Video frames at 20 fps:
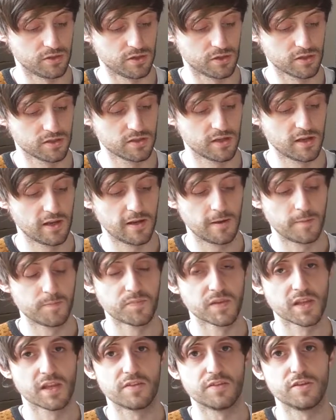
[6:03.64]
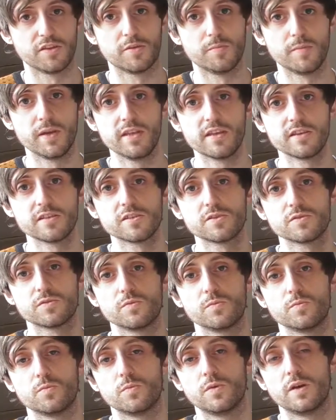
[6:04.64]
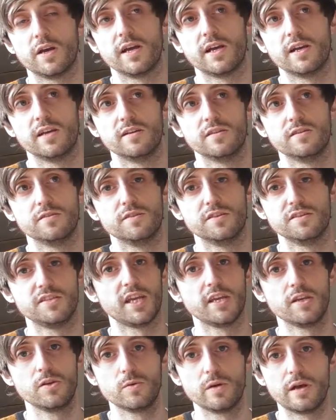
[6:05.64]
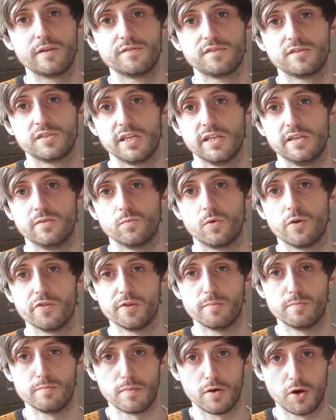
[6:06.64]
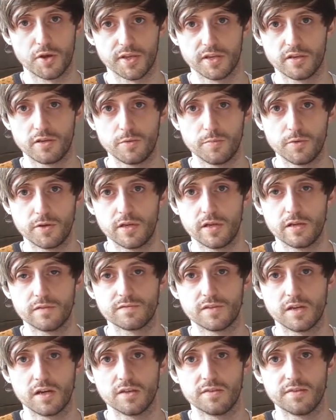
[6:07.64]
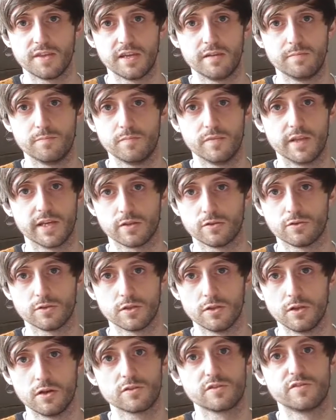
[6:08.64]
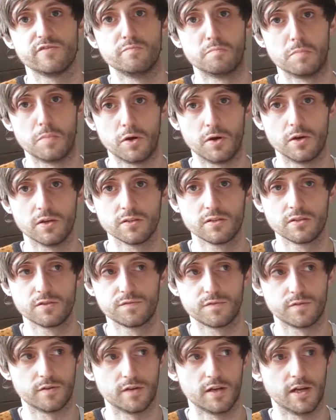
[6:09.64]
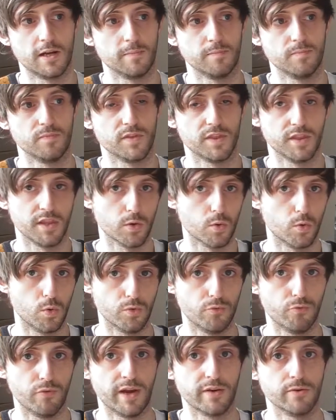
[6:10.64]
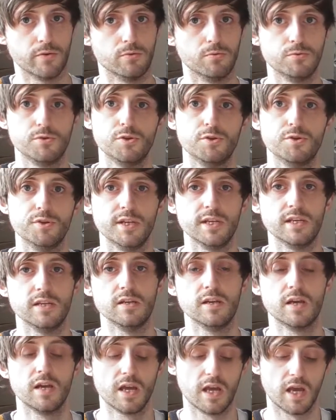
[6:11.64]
just, to me, this is Nintendo have seen what the modding community have done. There's lots of mods for old retro 2D